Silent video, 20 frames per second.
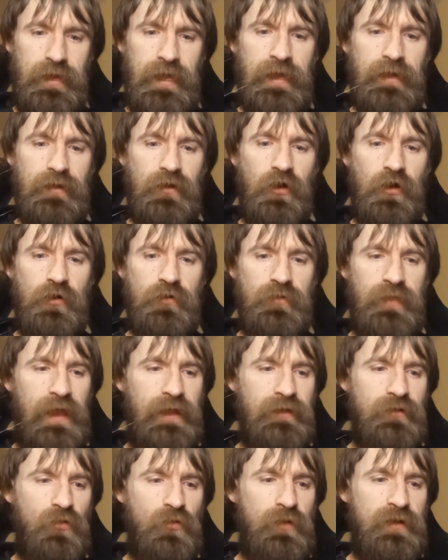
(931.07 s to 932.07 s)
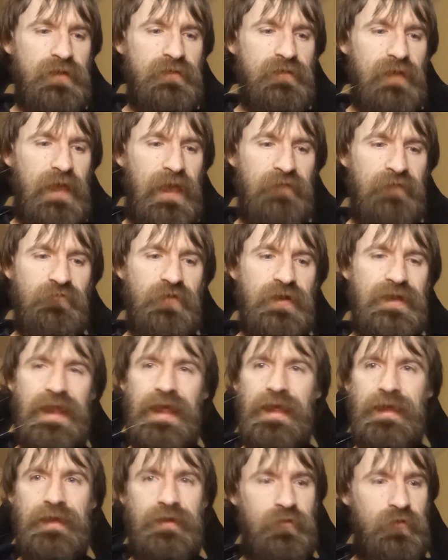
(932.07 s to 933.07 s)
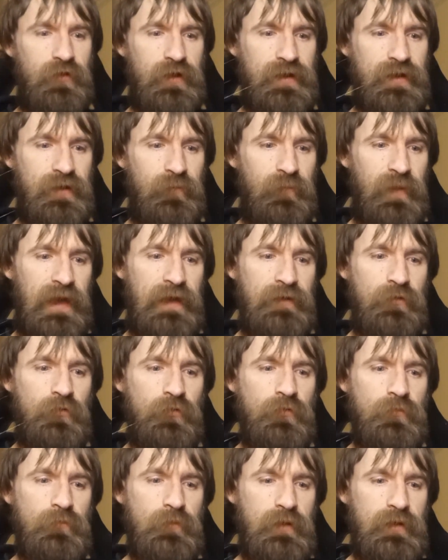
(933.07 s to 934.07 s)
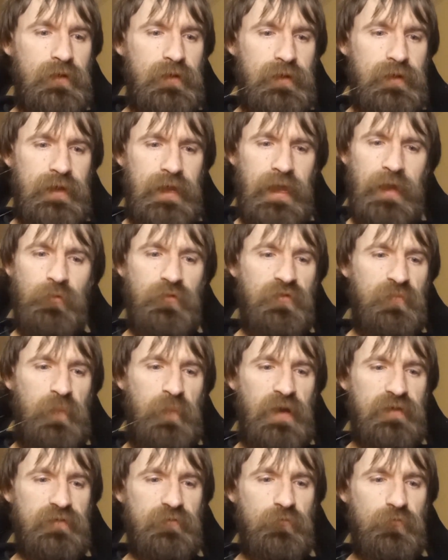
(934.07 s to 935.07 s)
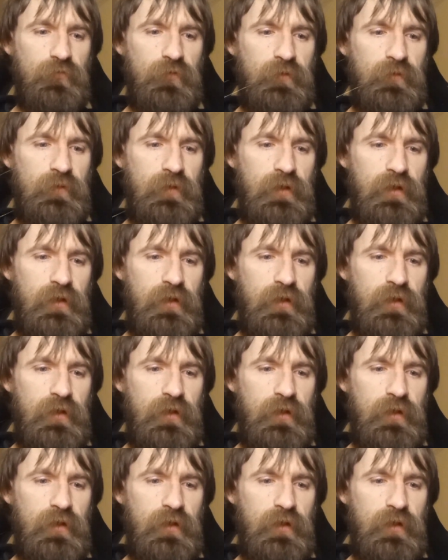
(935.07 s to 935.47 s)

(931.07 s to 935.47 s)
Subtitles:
He had heard that noise every day during the battle. He was puzzled.